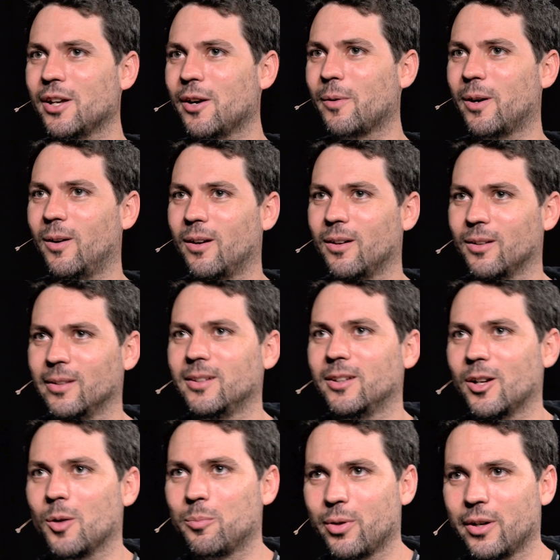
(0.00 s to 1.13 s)
though we're
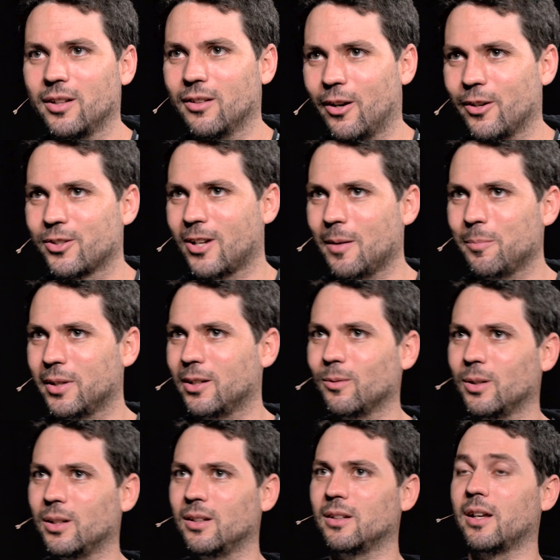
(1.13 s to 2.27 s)
a pretty large company,
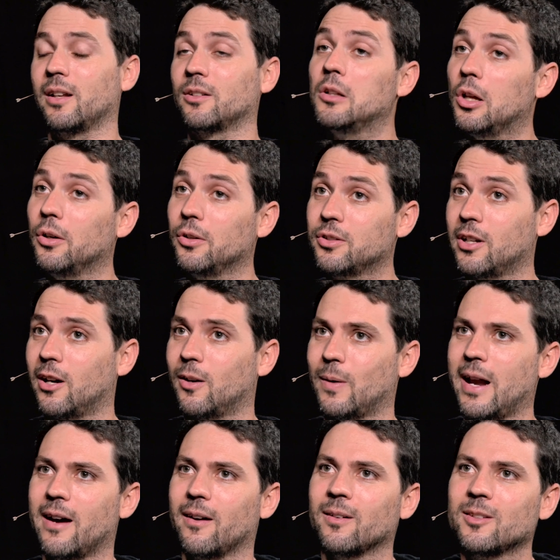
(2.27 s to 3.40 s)
we had closed our
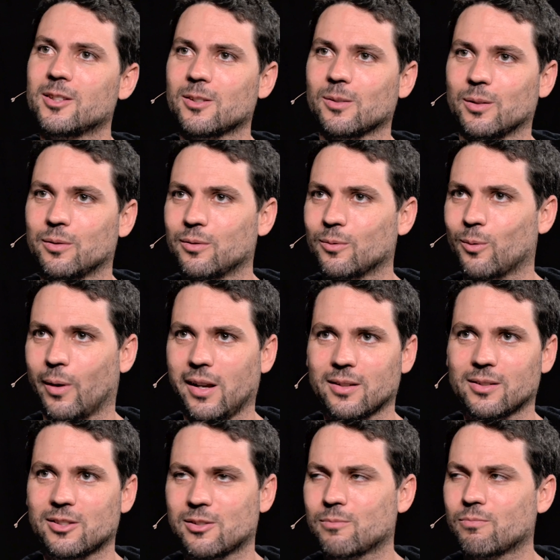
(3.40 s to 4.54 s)
round, so we
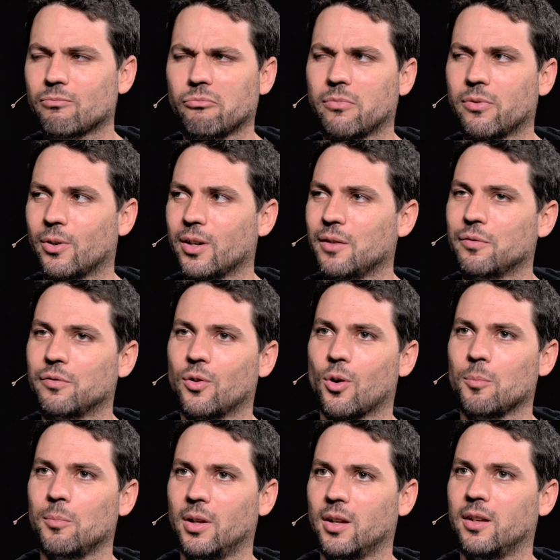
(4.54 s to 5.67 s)
raised
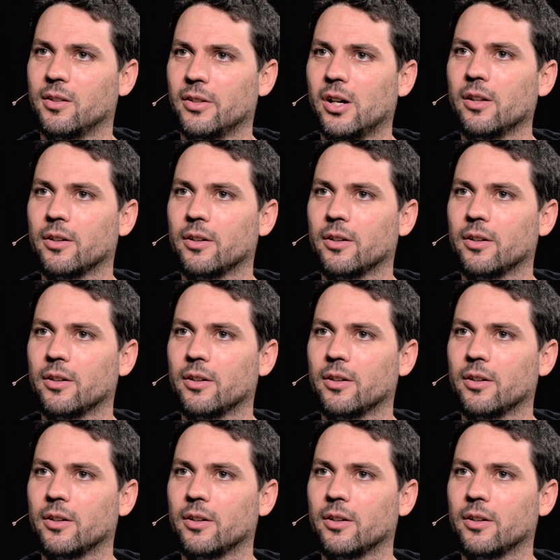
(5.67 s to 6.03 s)
$34 million.